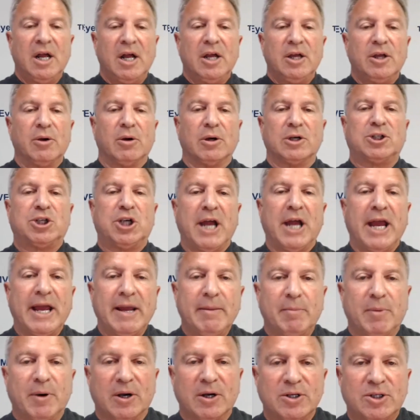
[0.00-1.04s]
your
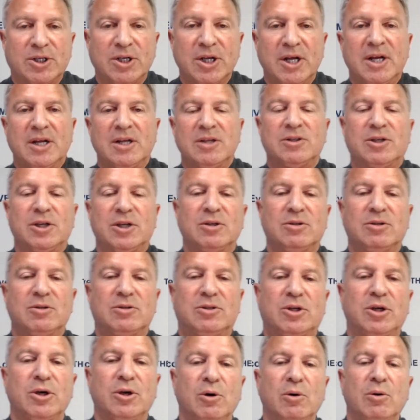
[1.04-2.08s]
chambers
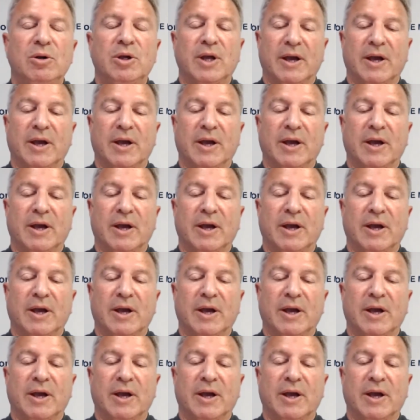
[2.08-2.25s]
you